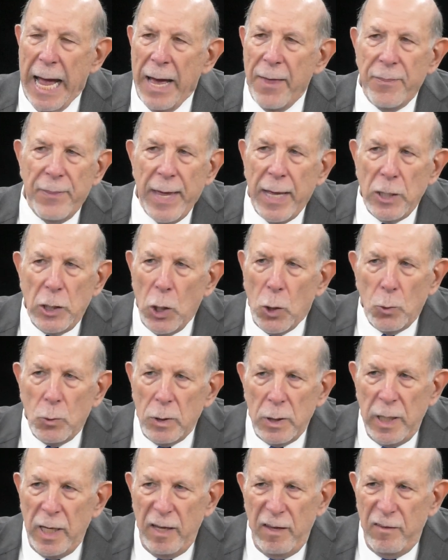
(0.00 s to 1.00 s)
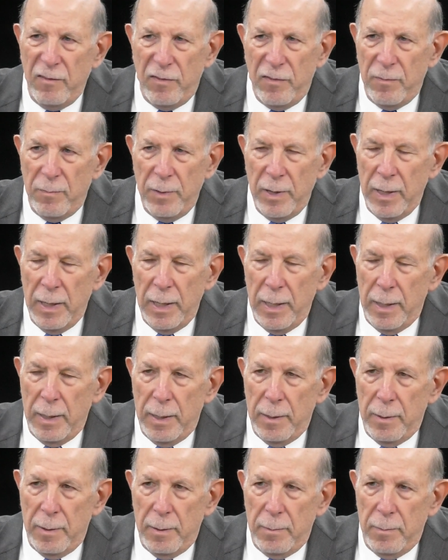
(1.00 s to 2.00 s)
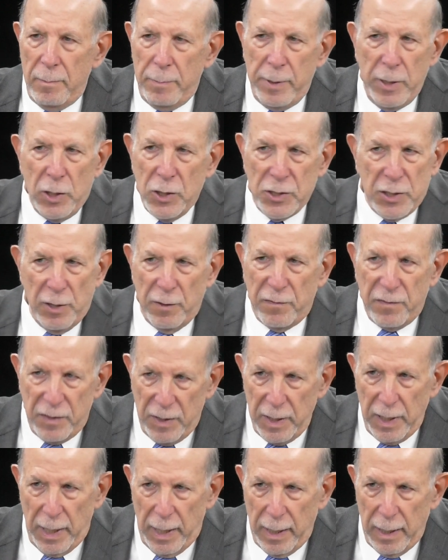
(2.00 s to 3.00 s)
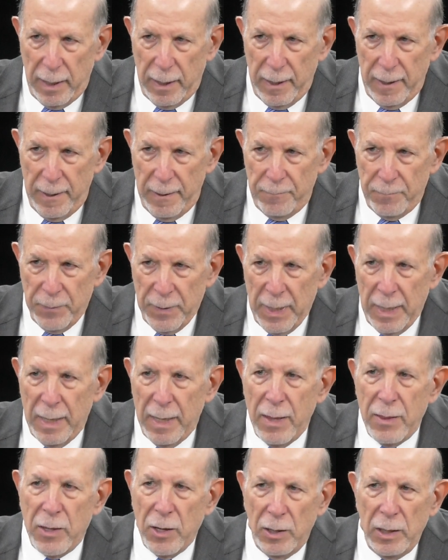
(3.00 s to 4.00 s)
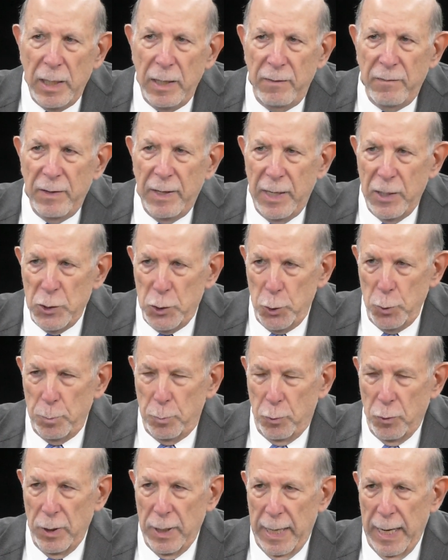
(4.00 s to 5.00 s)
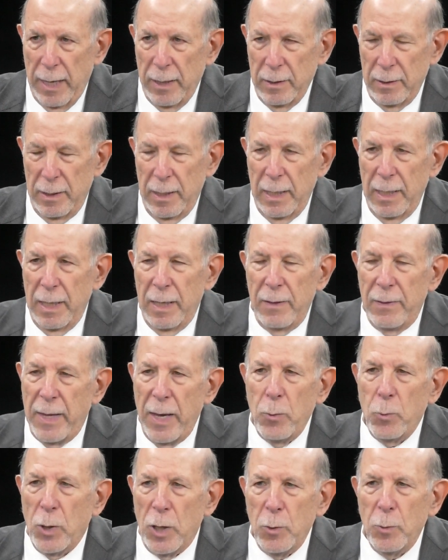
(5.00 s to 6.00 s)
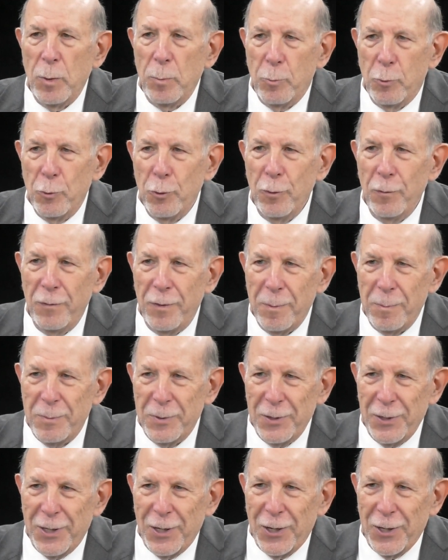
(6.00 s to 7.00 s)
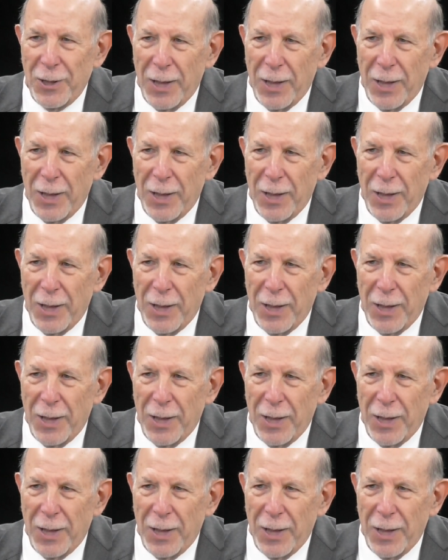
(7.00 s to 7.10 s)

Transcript: and they don't leave because they're fleeing. They're leaving, as you point out, they want to improve them, their